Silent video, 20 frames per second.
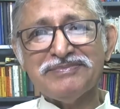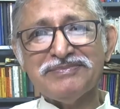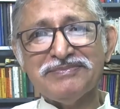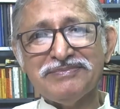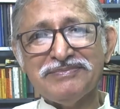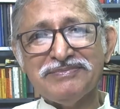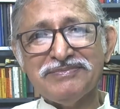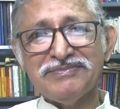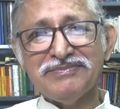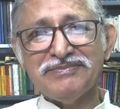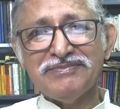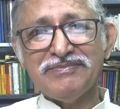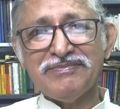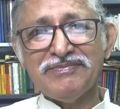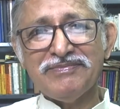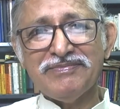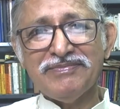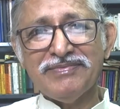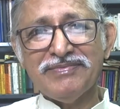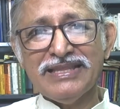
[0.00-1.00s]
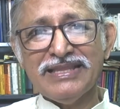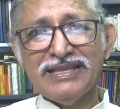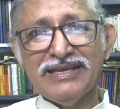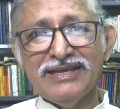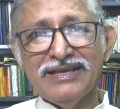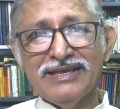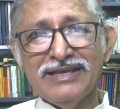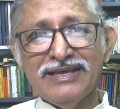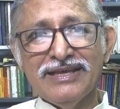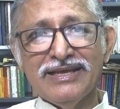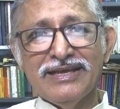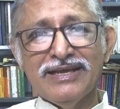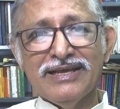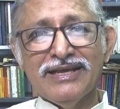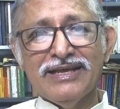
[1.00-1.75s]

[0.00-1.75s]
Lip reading: (no one is talking)